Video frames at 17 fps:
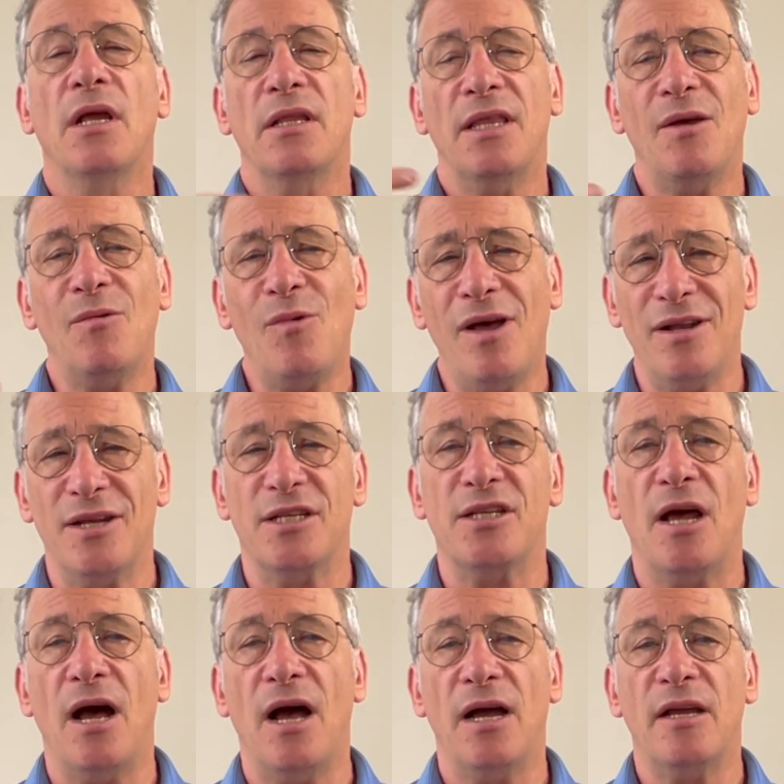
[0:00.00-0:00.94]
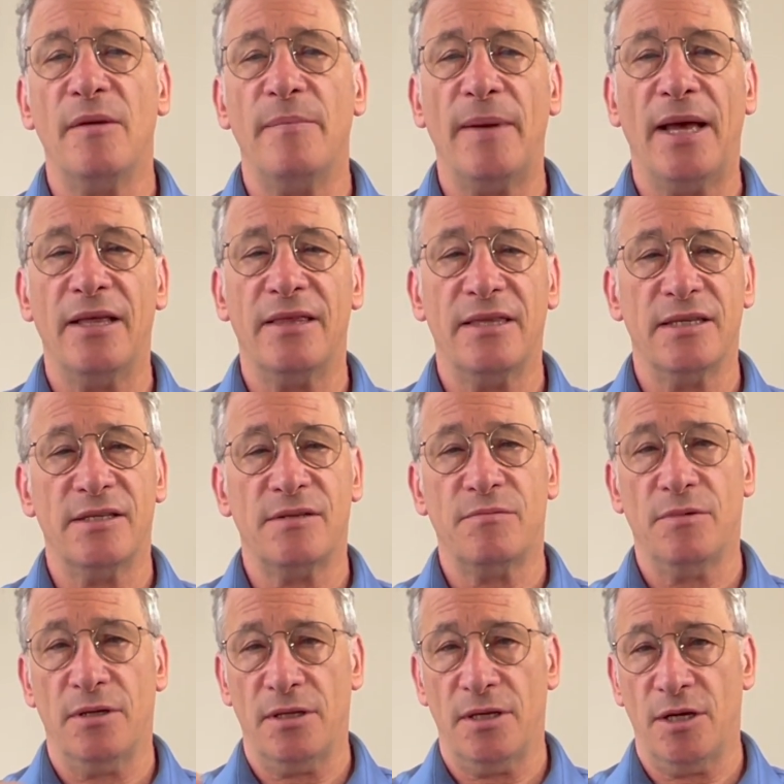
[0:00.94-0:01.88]
They want to talk about this
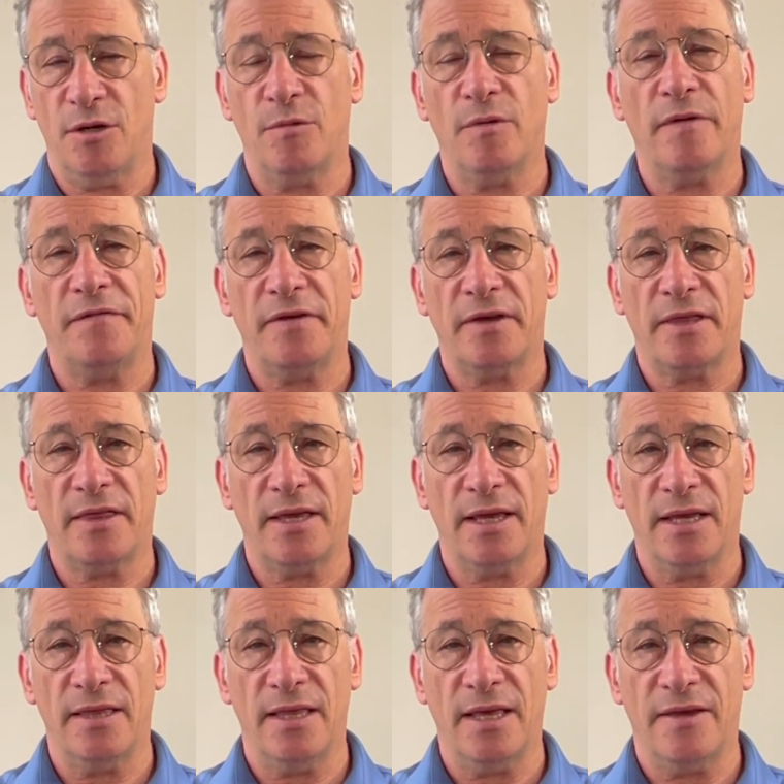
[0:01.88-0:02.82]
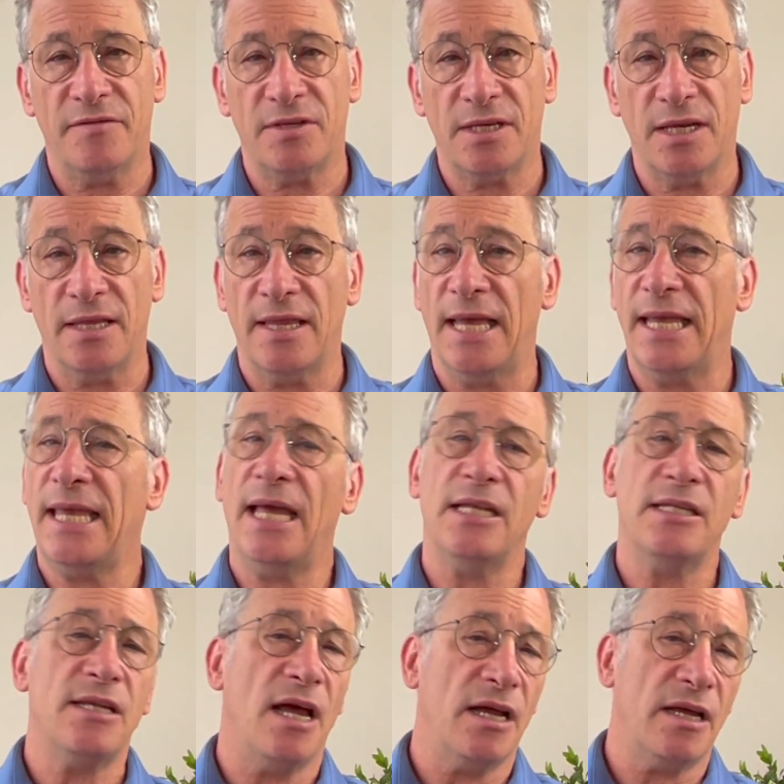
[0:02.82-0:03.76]
really horrific thing they've seen. They
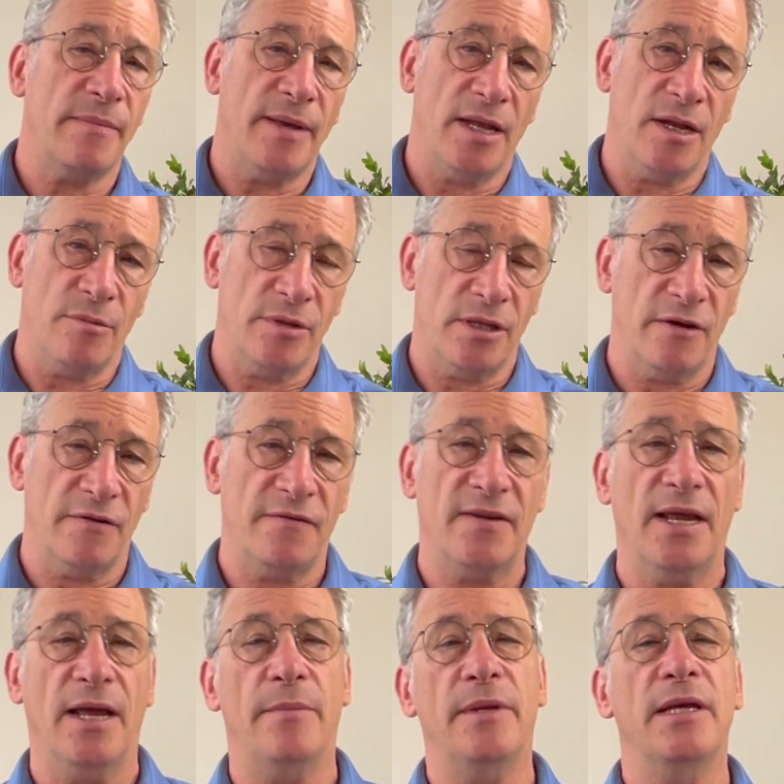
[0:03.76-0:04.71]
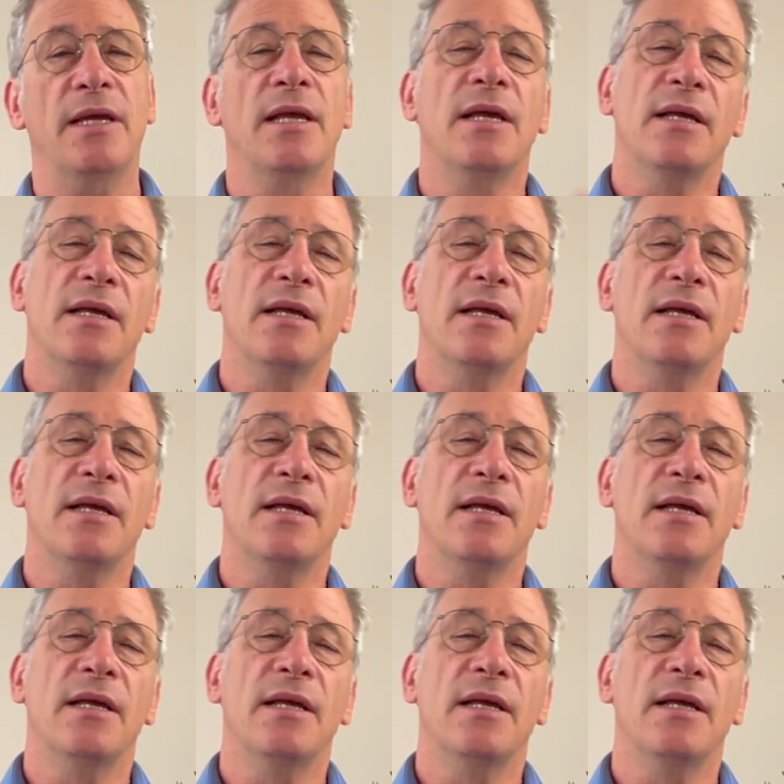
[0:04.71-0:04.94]
can't talk about it with their family.